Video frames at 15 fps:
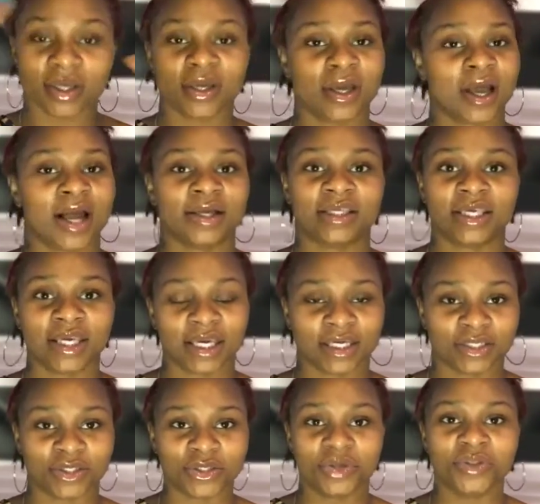I
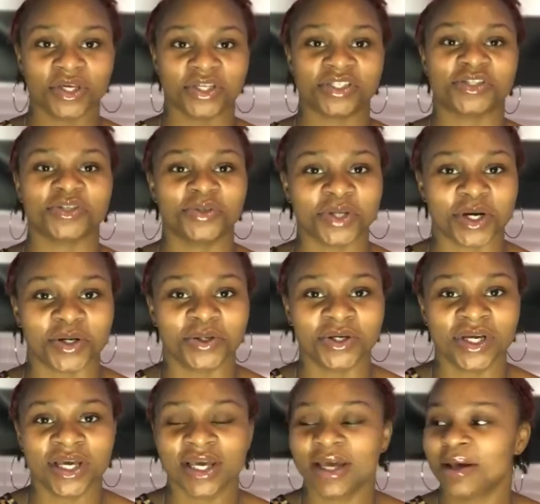can't do this, you know?
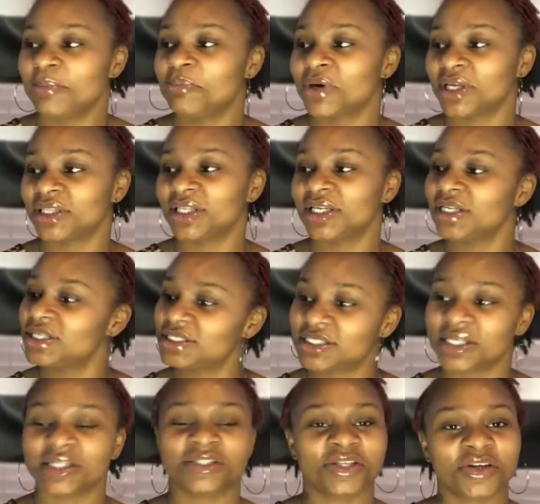But then he
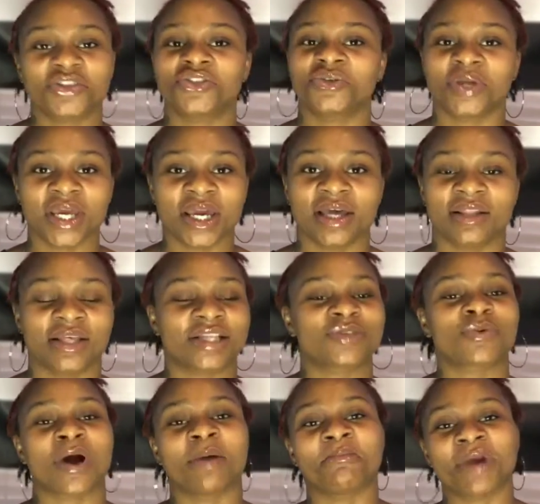says, yes, you can. That's
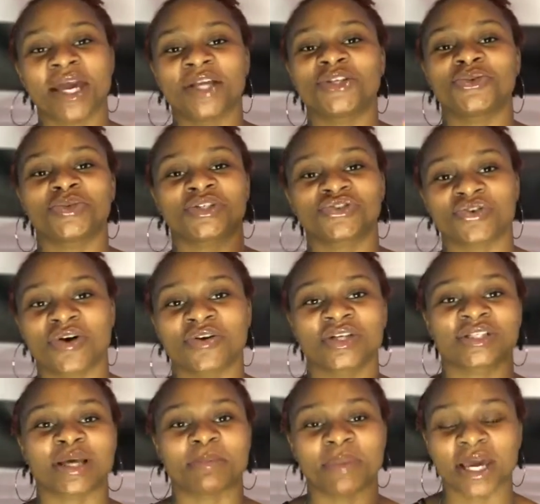why I made you as strong
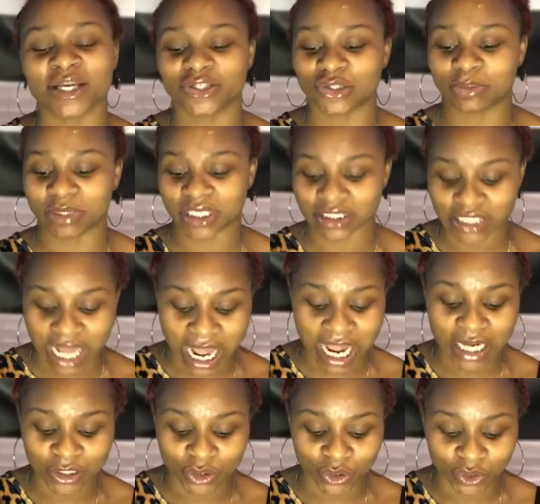as I made you, because I
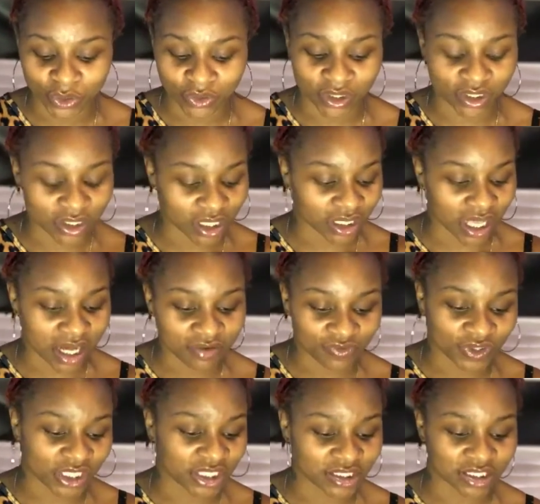knew that a lot of
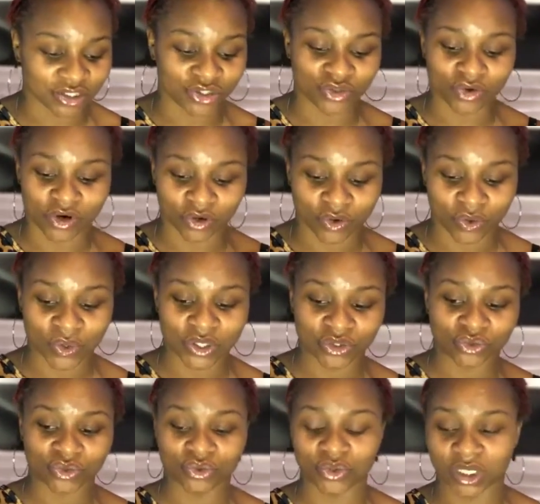things that you are going
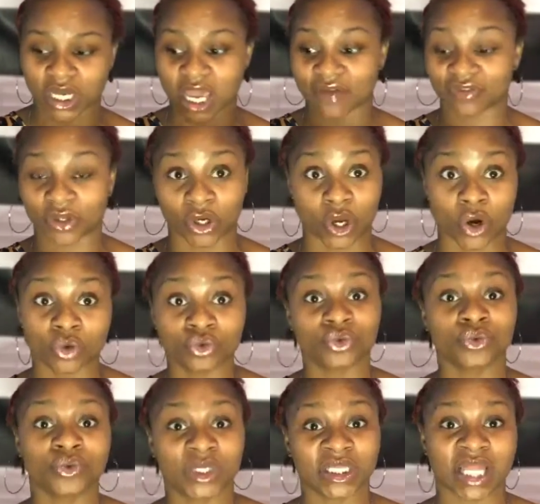through and have to go
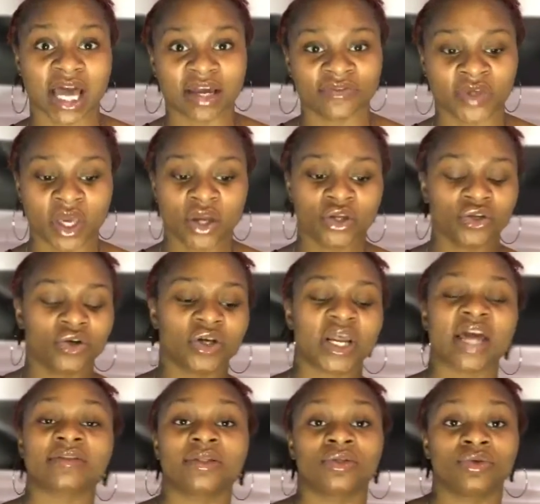through in life, you're going to
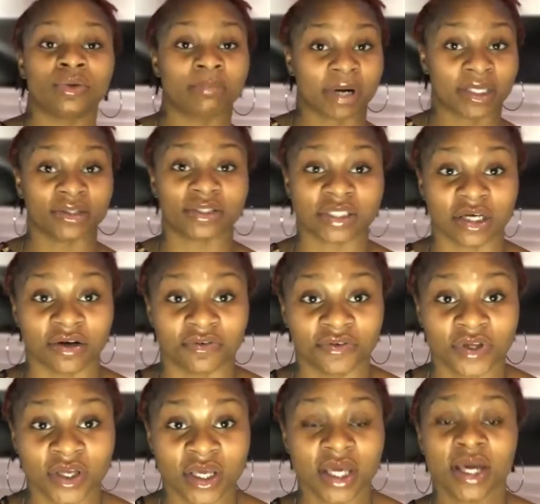have to do it by yourself.
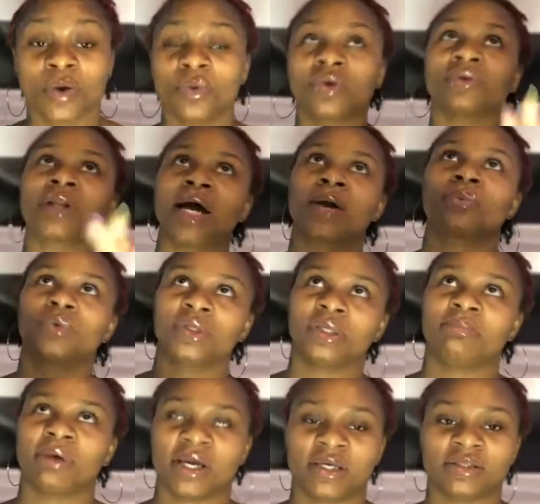Well, not really
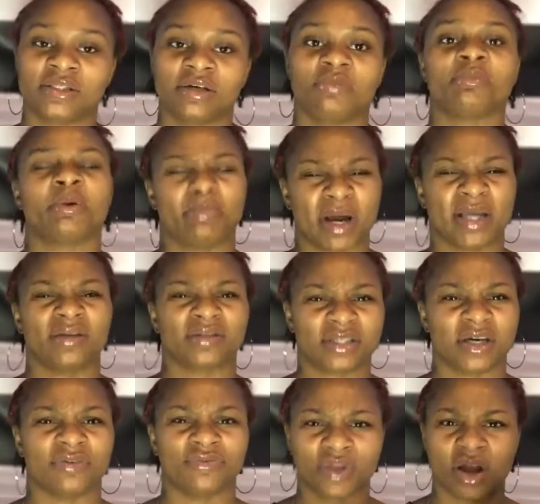by yourself, but by
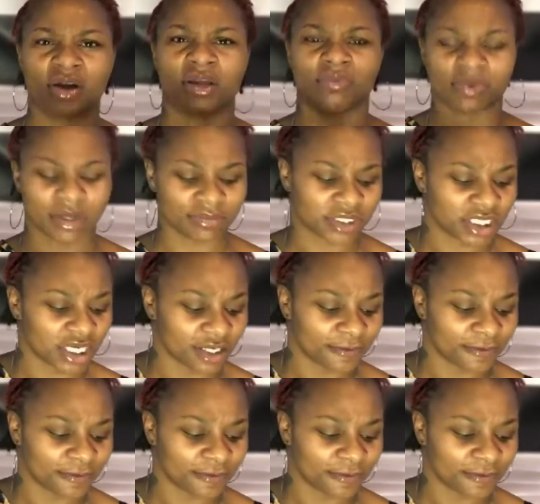yourself. Y'all get what I'm saying?